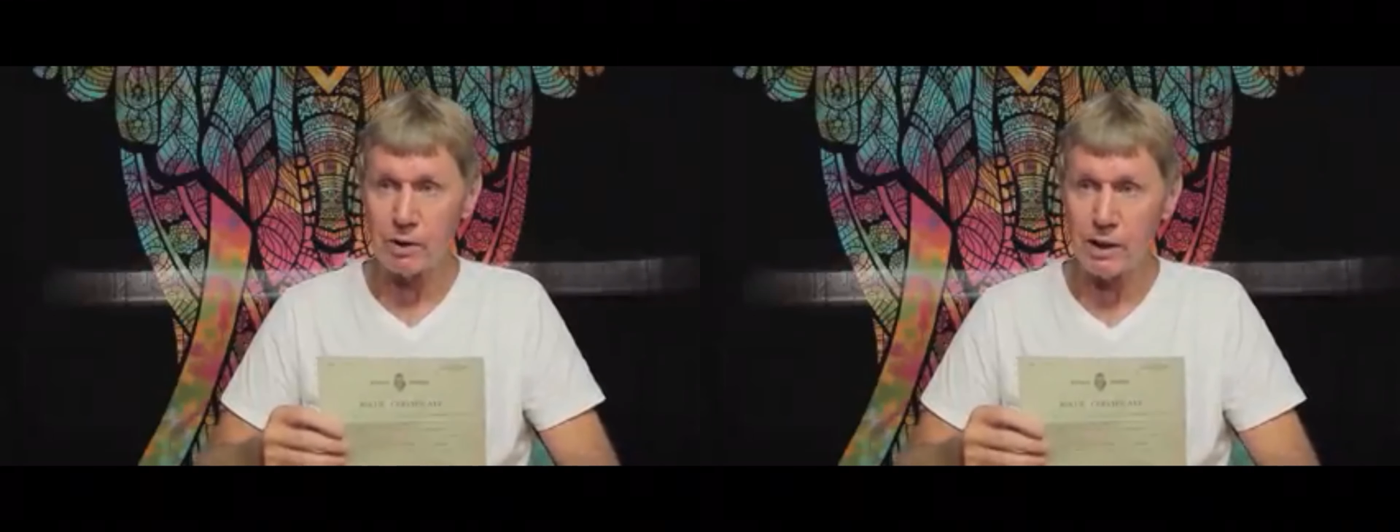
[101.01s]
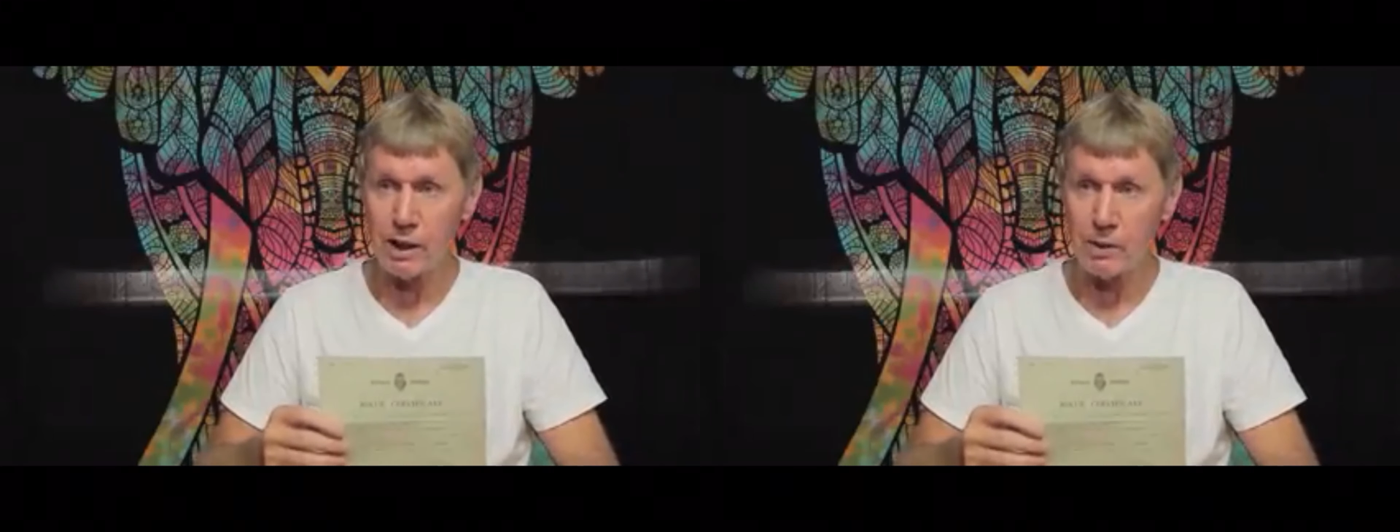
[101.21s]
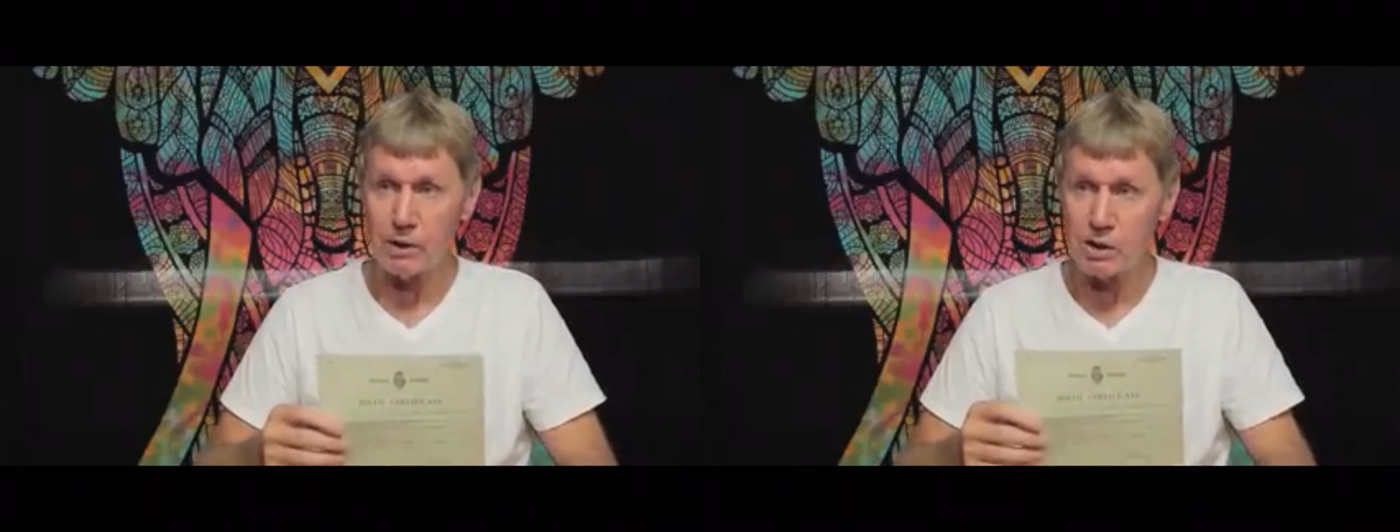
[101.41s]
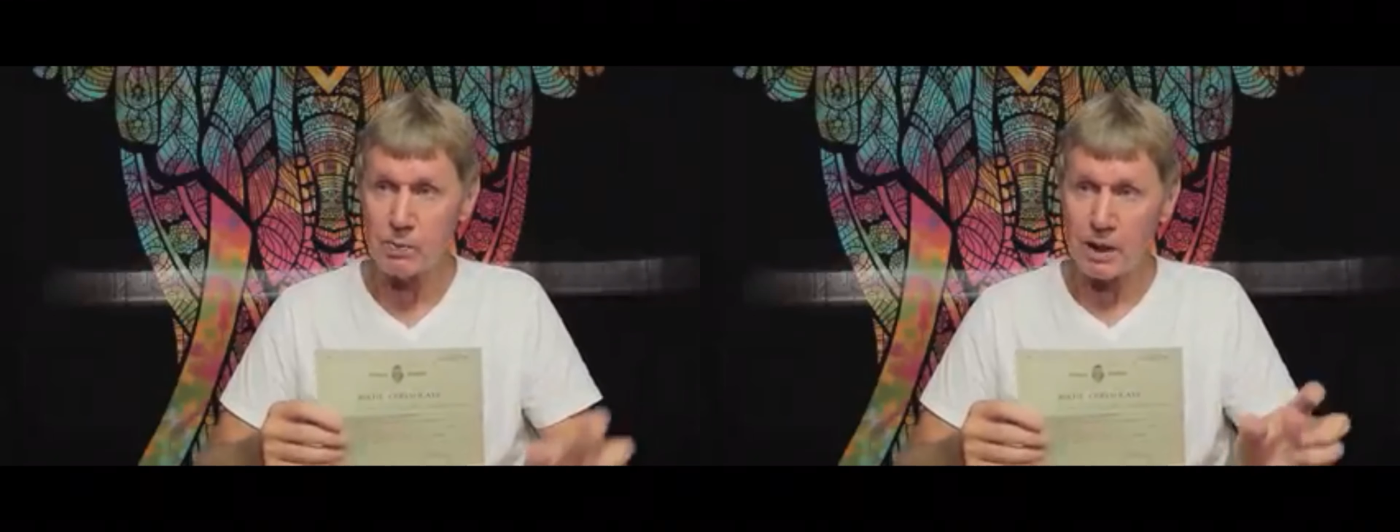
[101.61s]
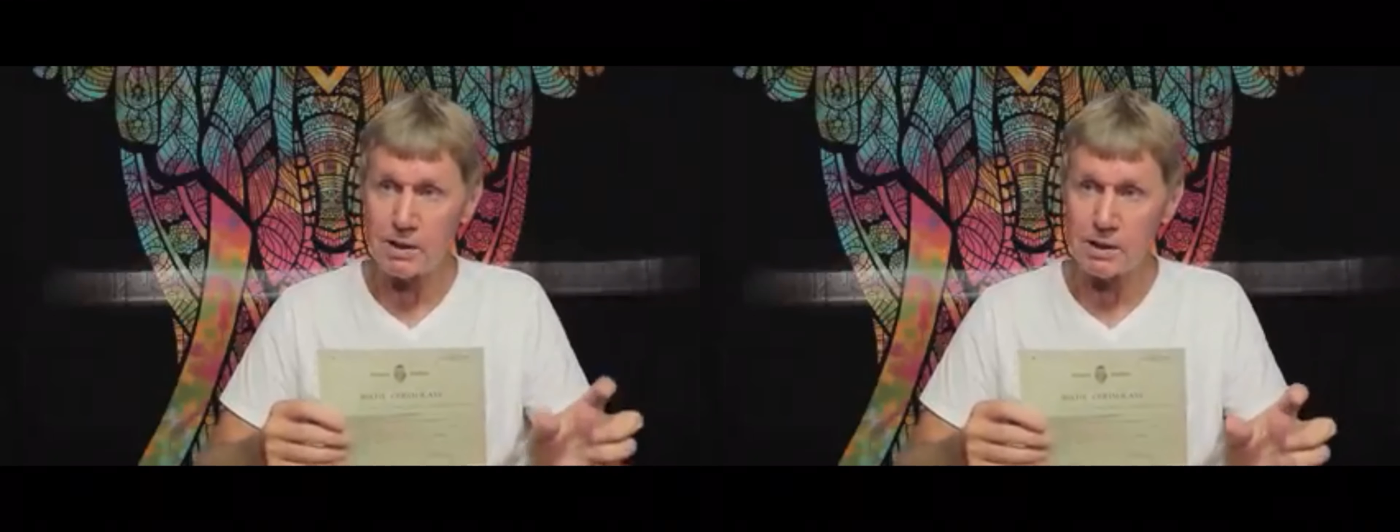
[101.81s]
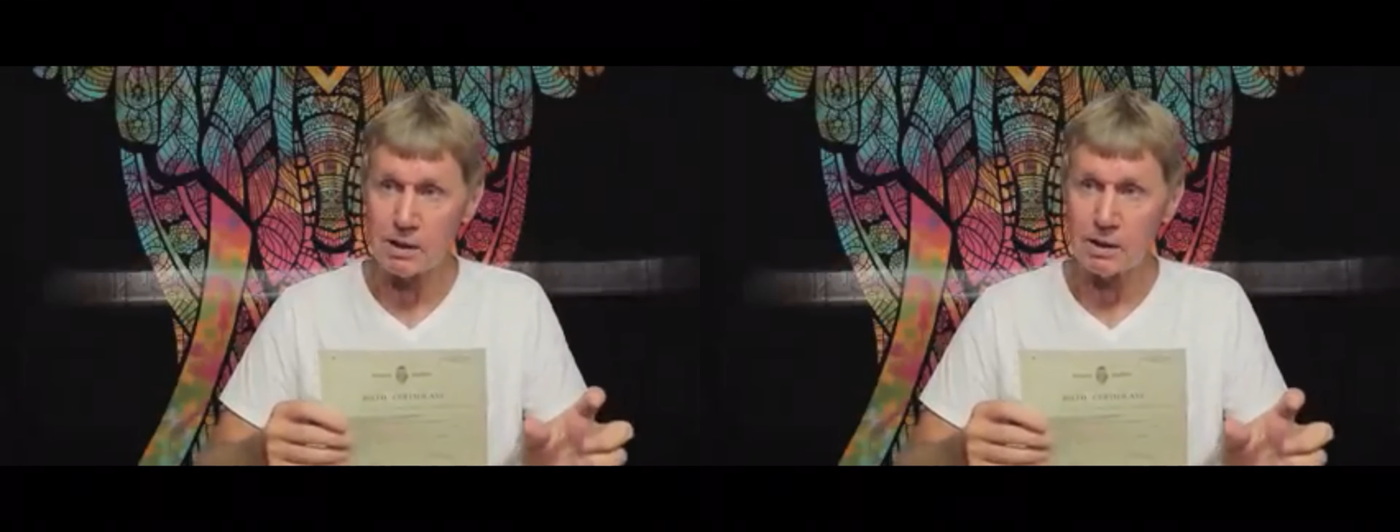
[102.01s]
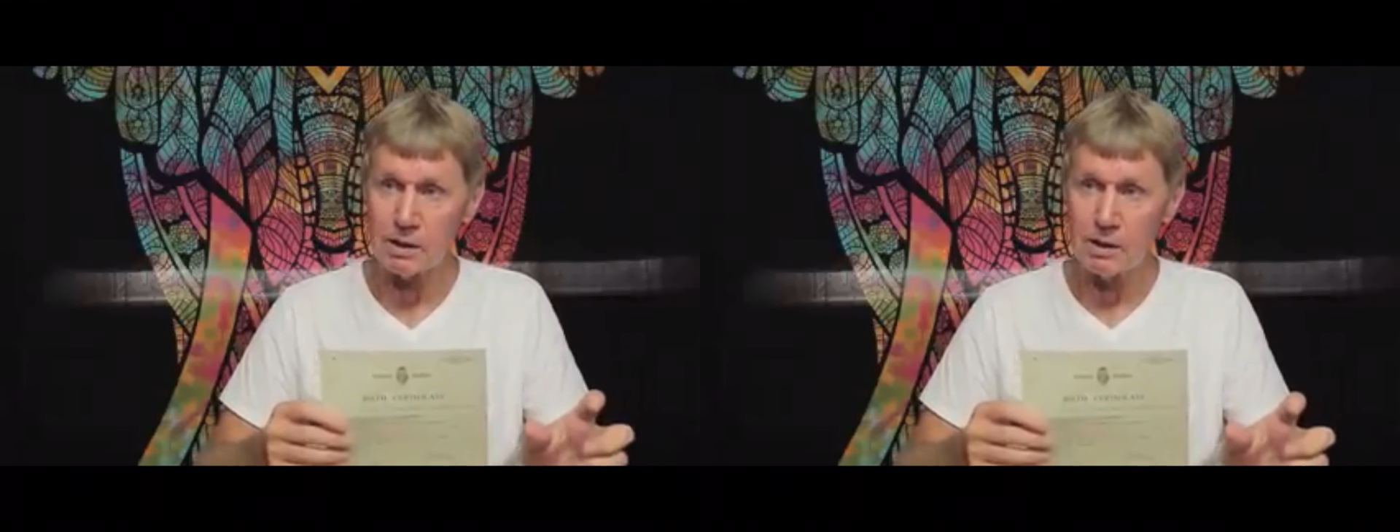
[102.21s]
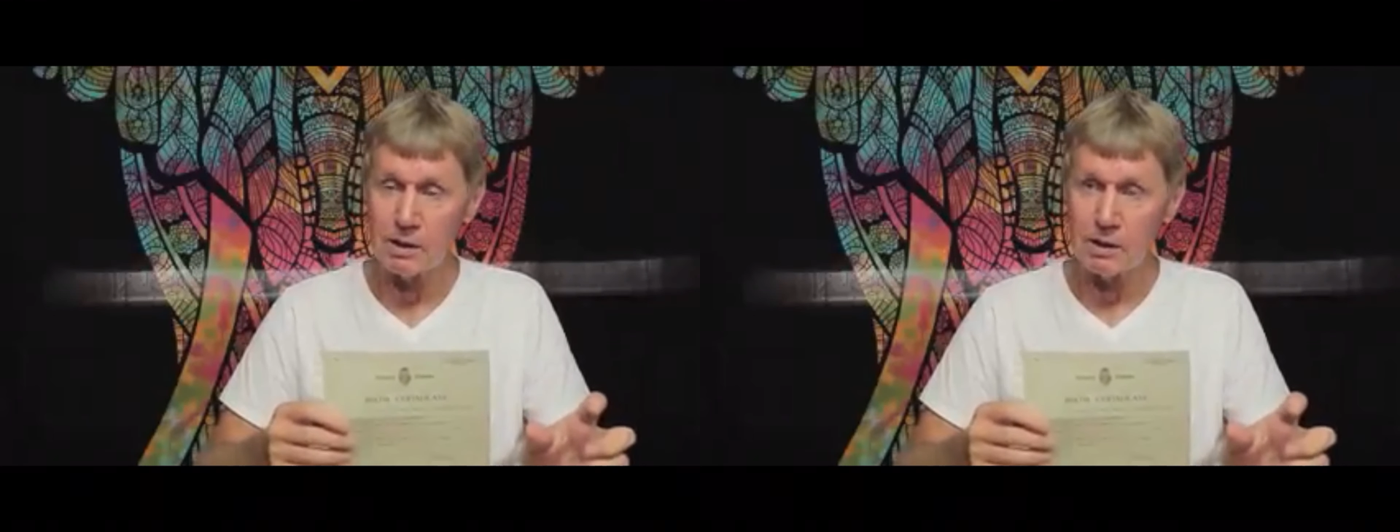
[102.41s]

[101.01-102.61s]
the name in spacing,